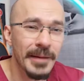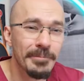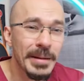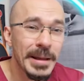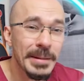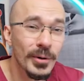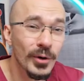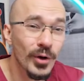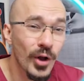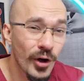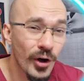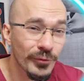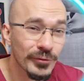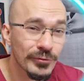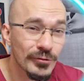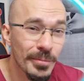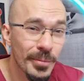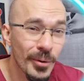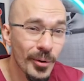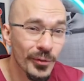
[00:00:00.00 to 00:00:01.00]
and people
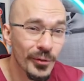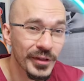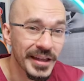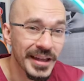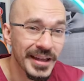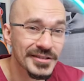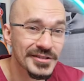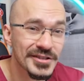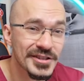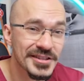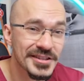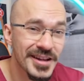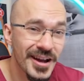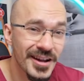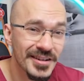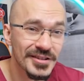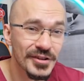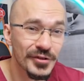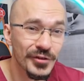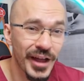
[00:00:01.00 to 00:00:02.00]
often report the itch
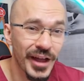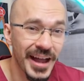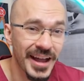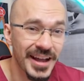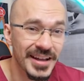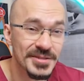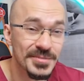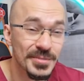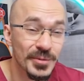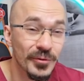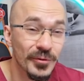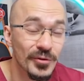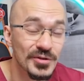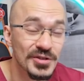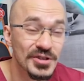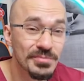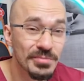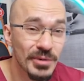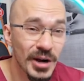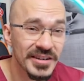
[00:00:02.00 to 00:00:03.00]
starting on the hands before
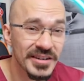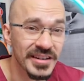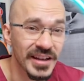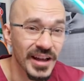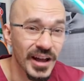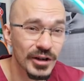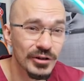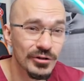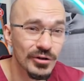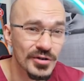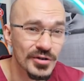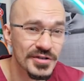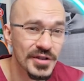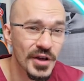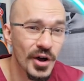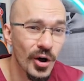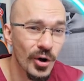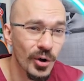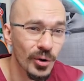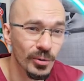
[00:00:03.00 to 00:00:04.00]
spreading across the
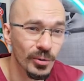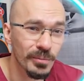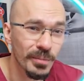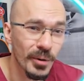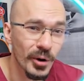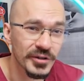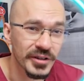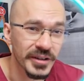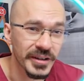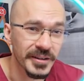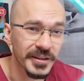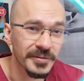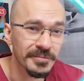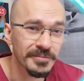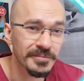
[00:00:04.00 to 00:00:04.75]
whole body.